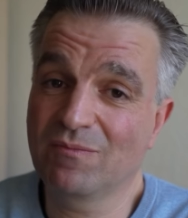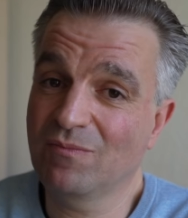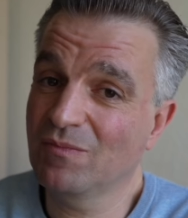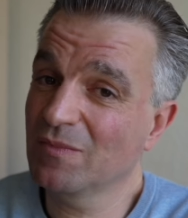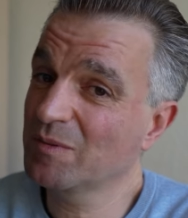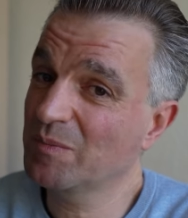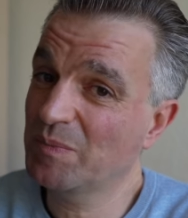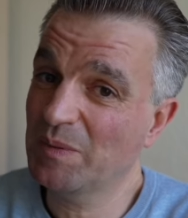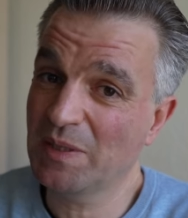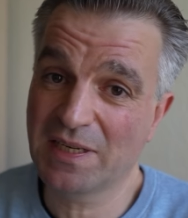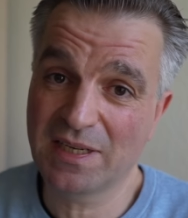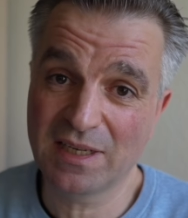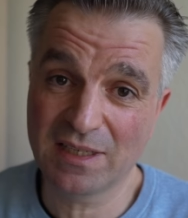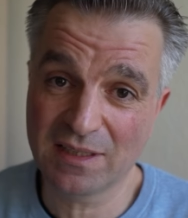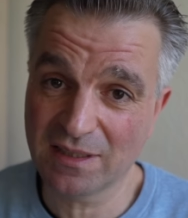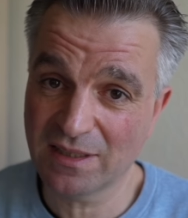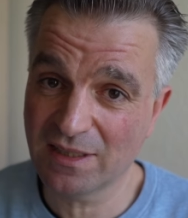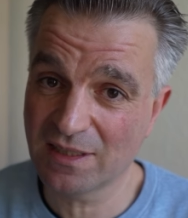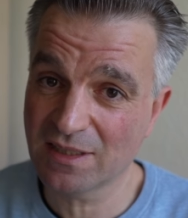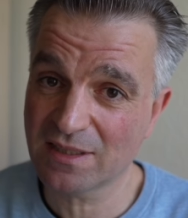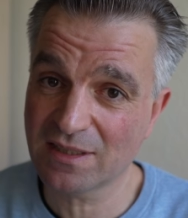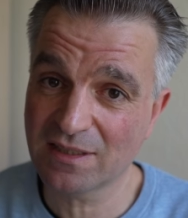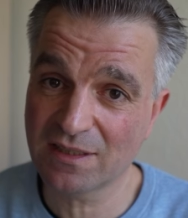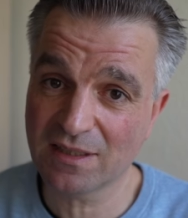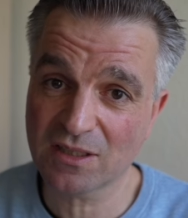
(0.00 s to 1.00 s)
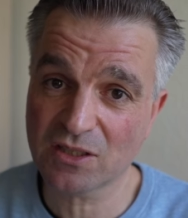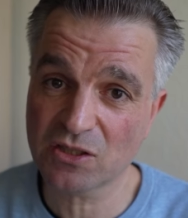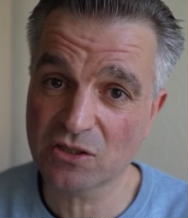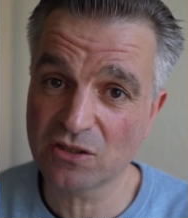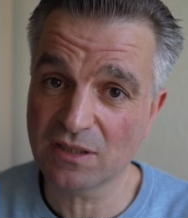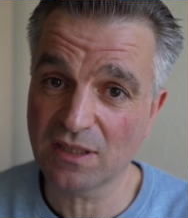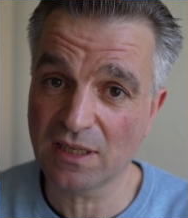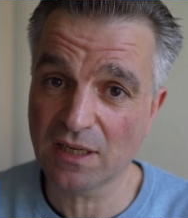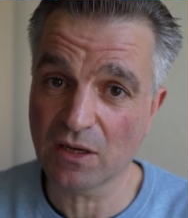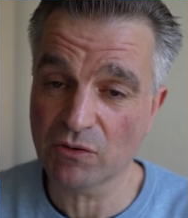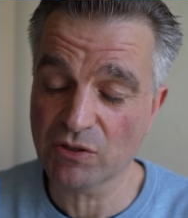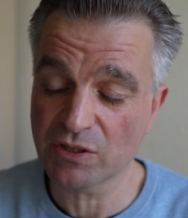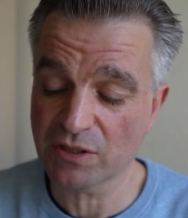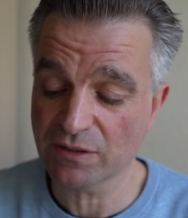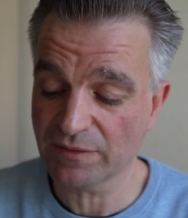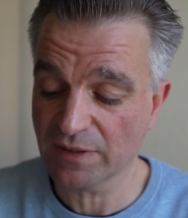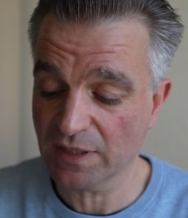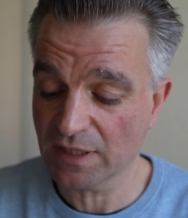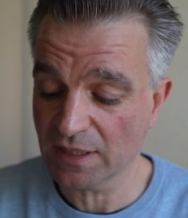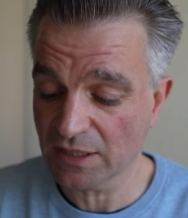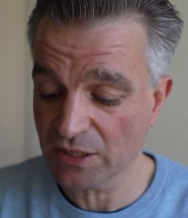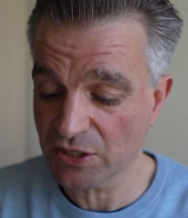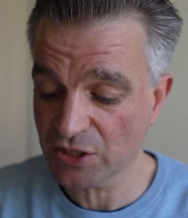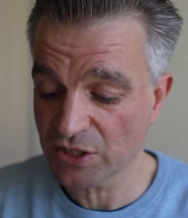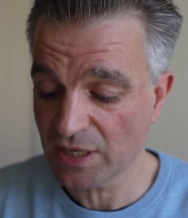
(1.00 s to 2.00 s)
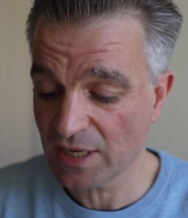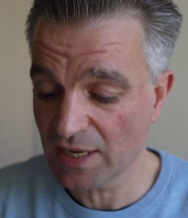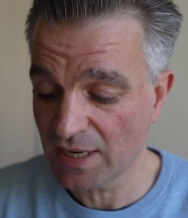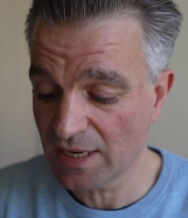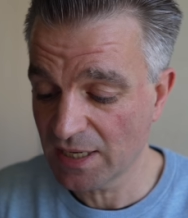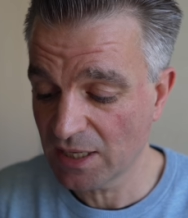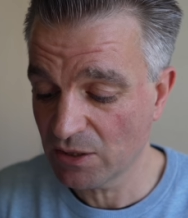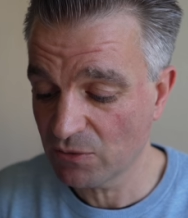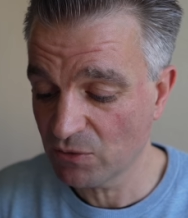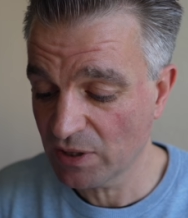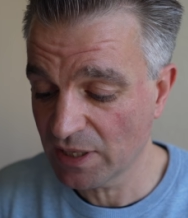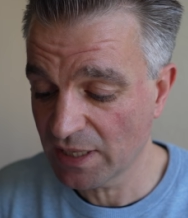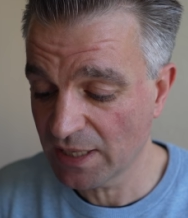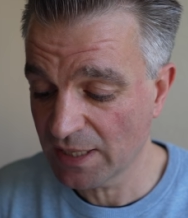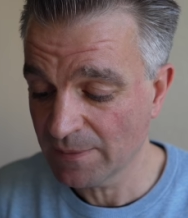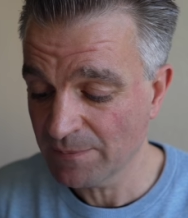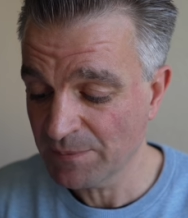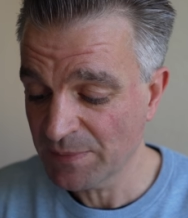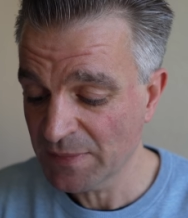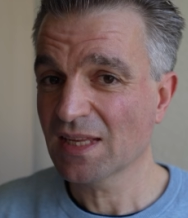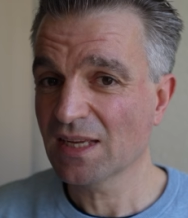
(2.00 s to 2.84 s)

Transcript: speaking the international language of English anyway.